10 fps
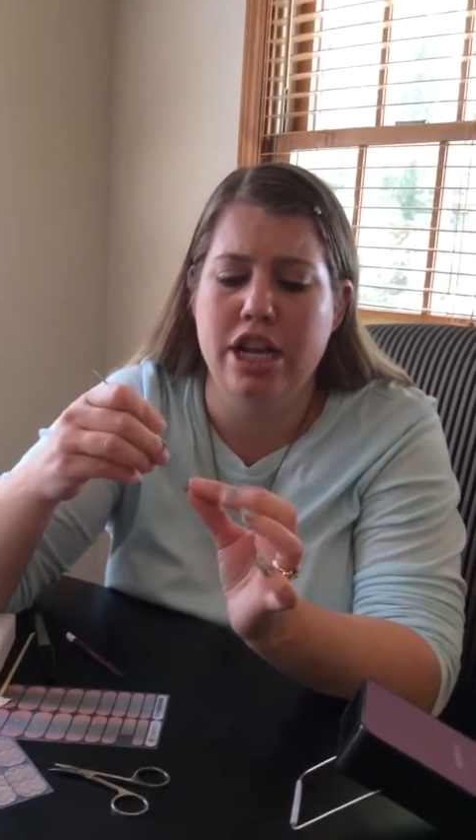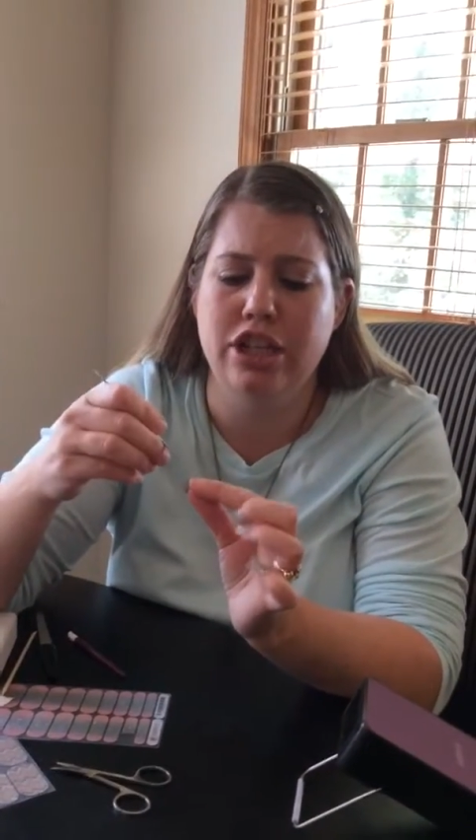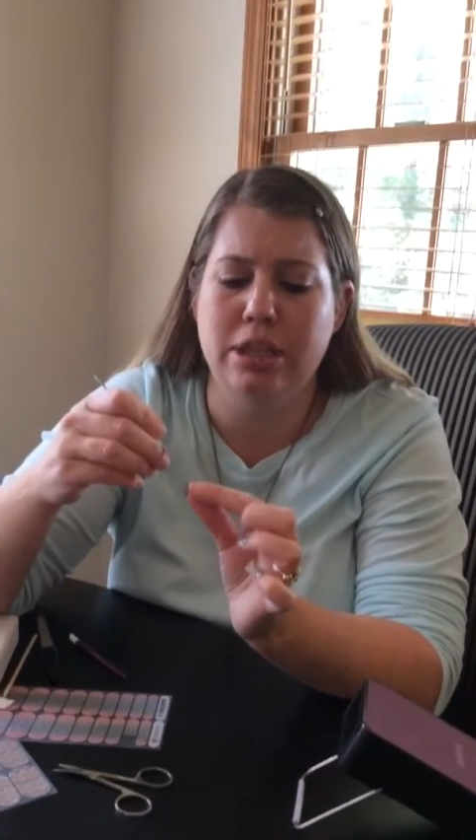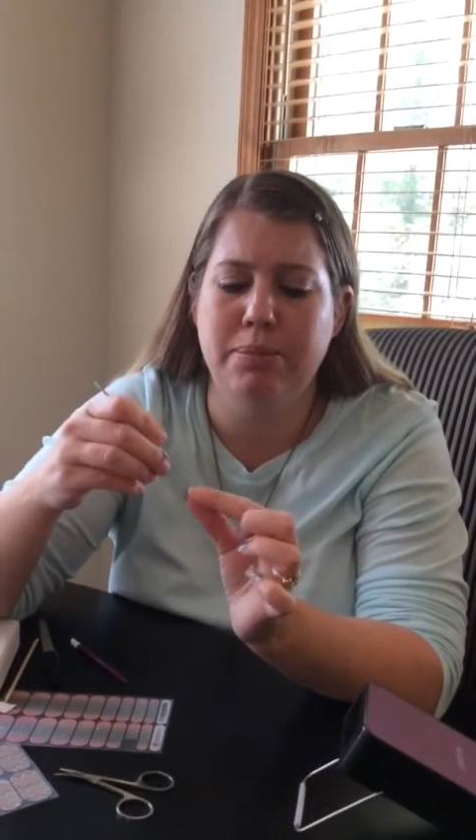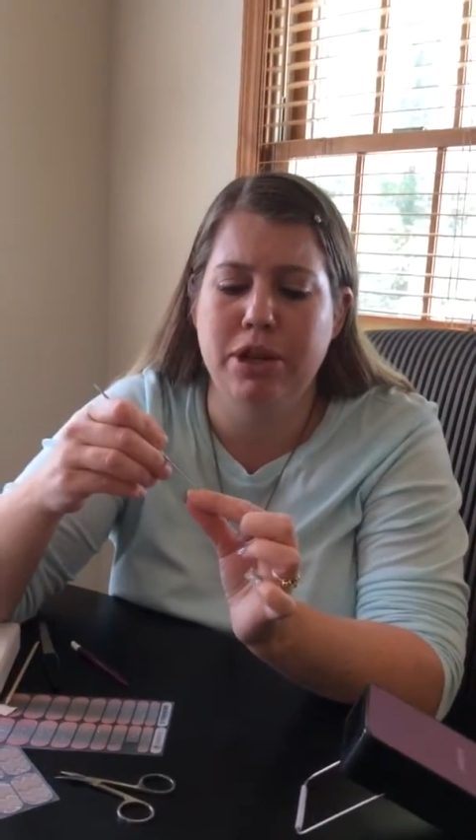
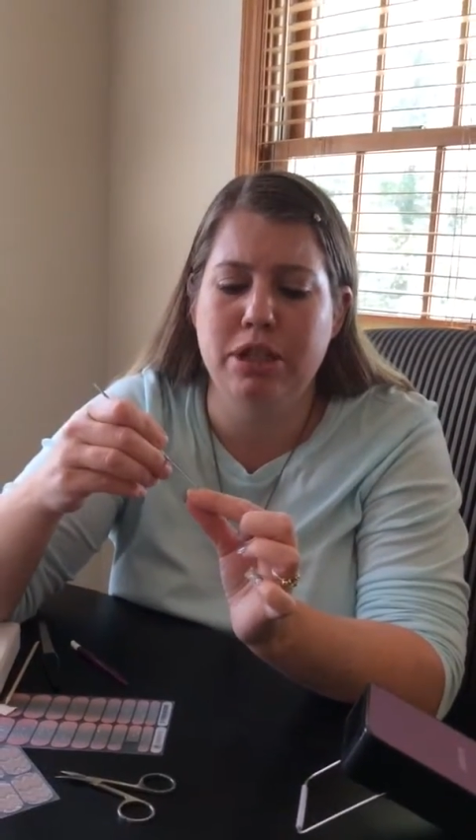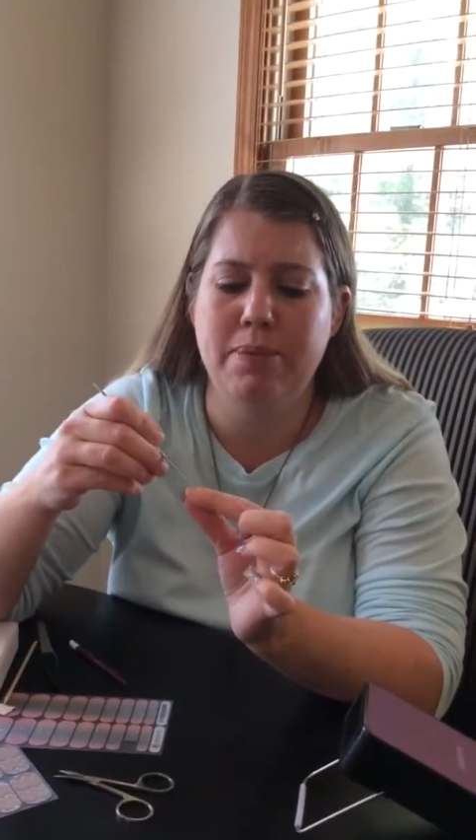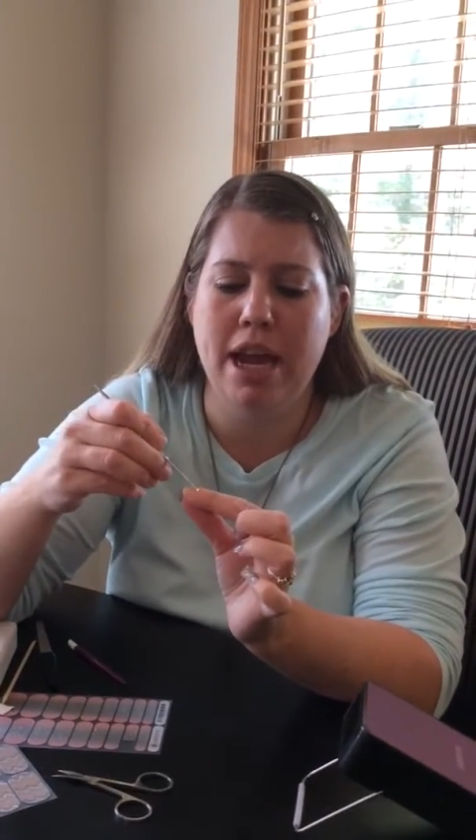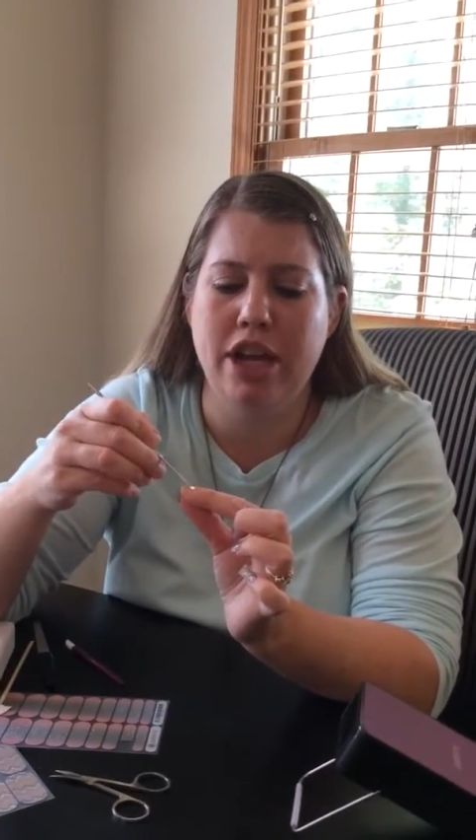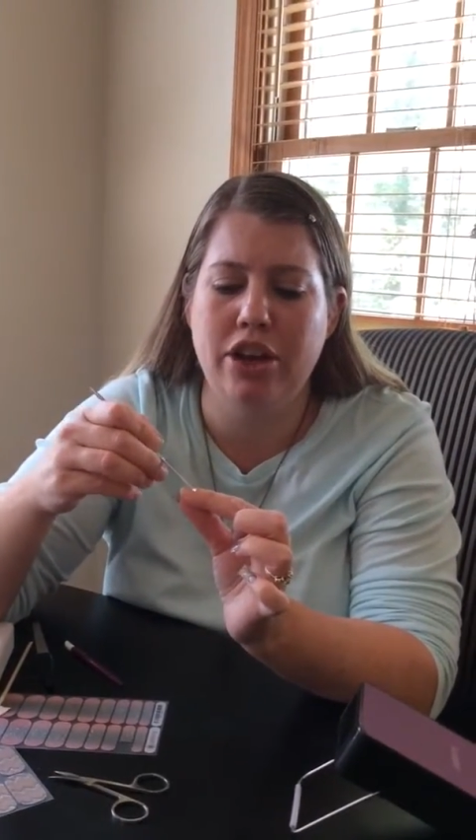Just push
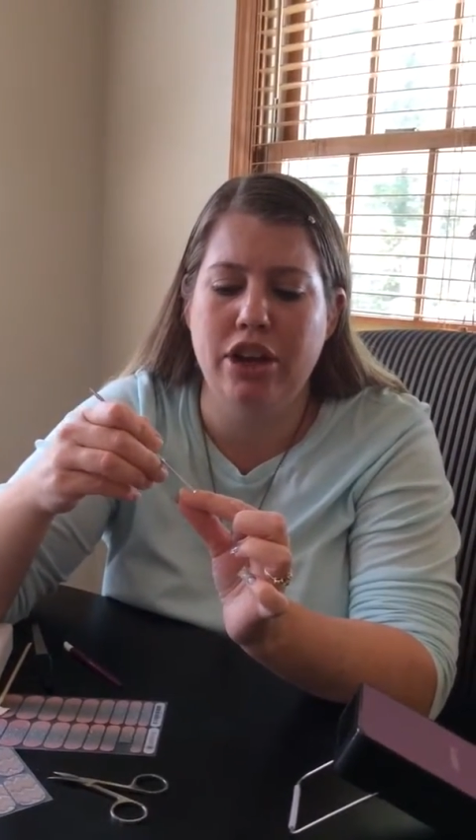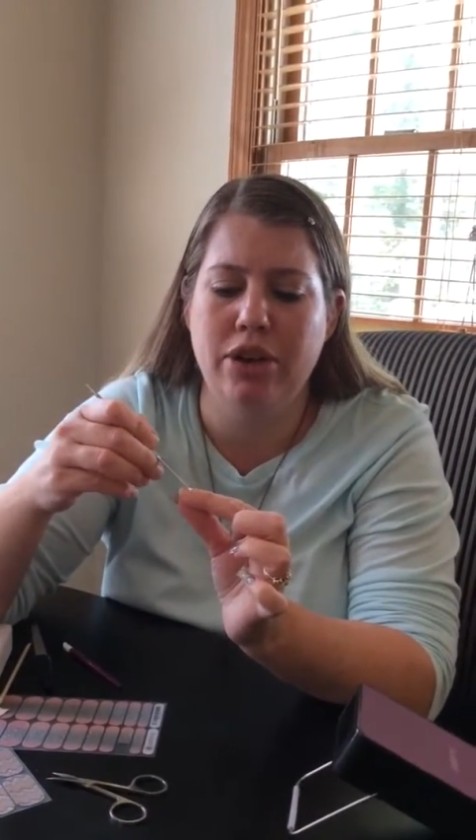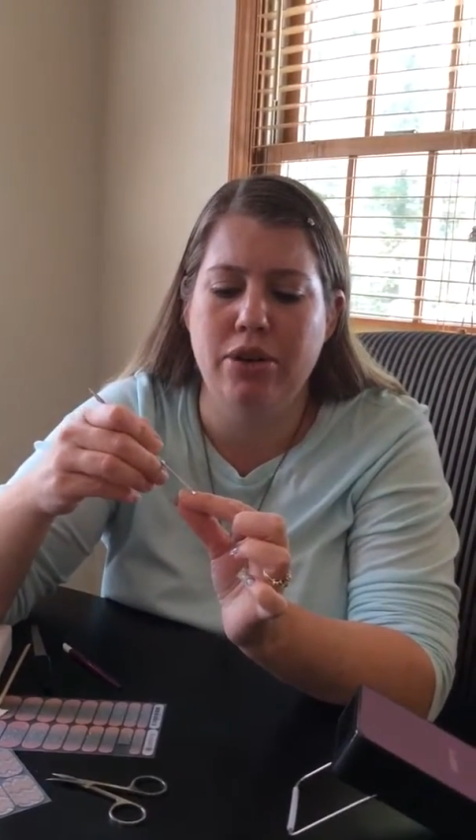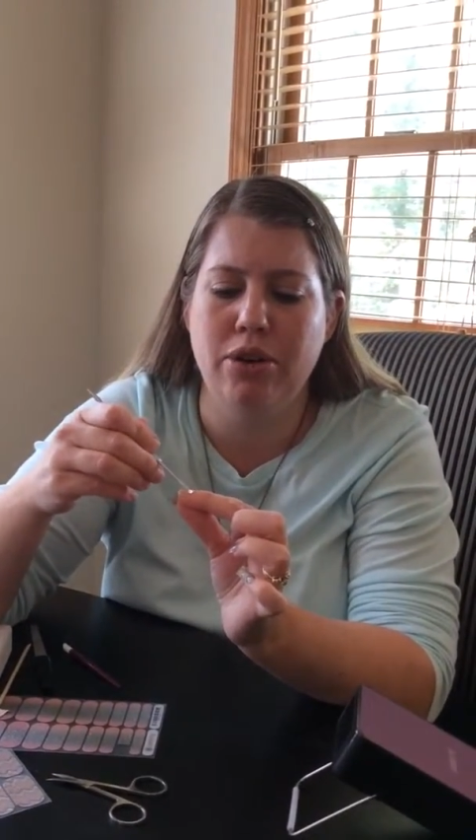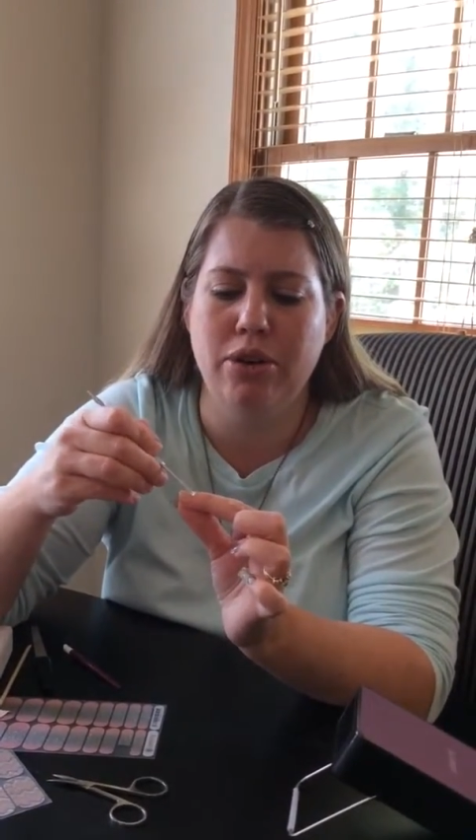back your
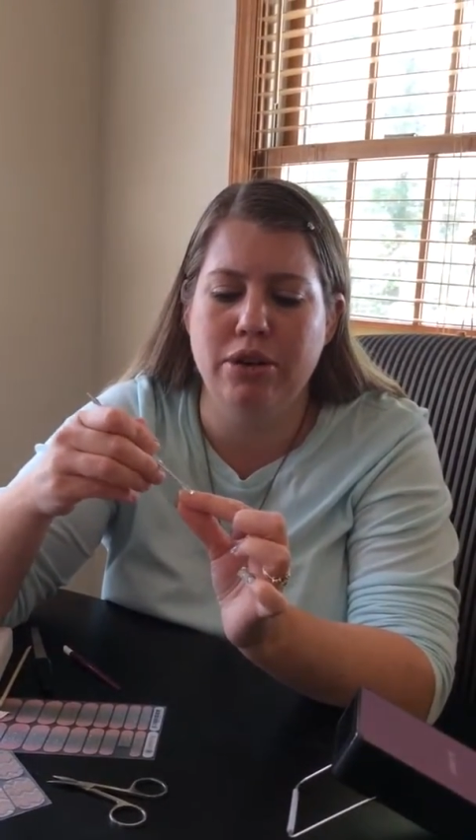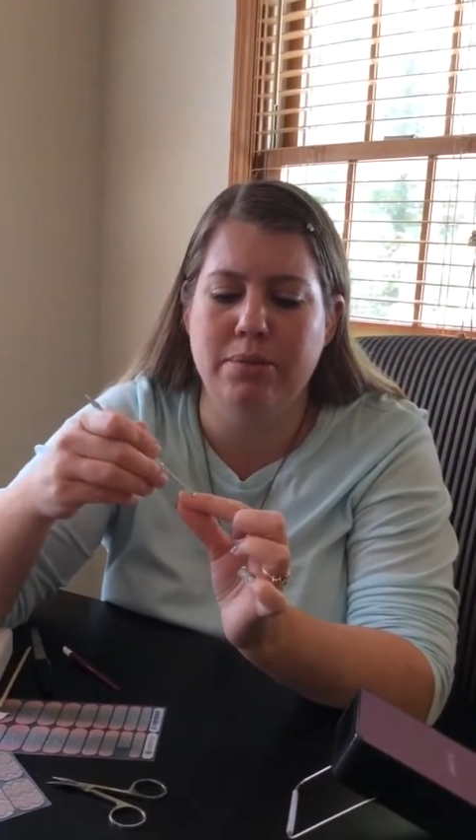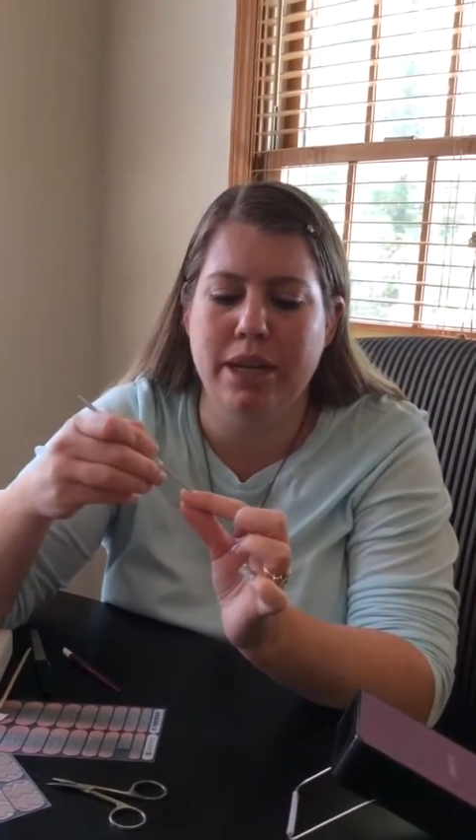cuticles,